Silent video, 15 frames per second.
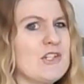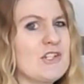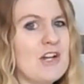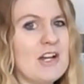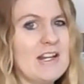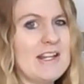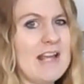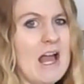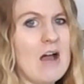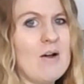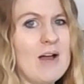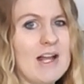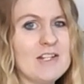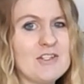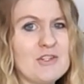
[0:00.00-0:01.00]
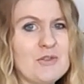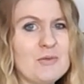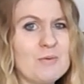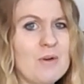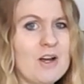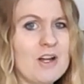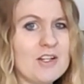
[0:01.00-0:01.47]
starting out, I do
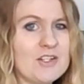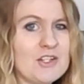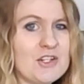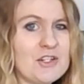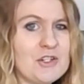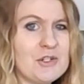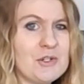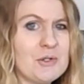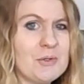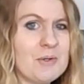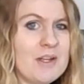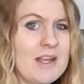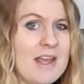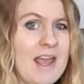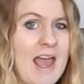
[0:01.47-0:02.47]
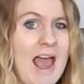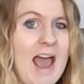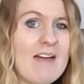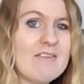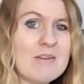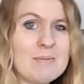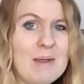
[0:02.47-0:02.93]
want to
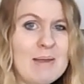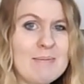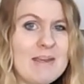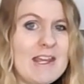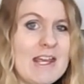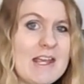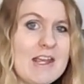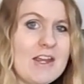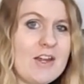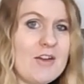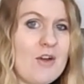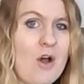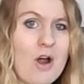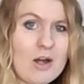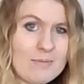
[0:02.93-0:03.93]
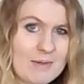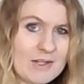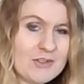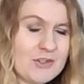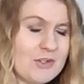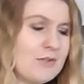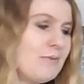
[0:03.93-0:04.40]
have the baby in our
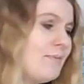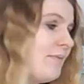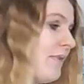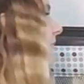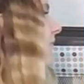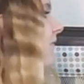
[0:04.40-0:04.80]
bedroom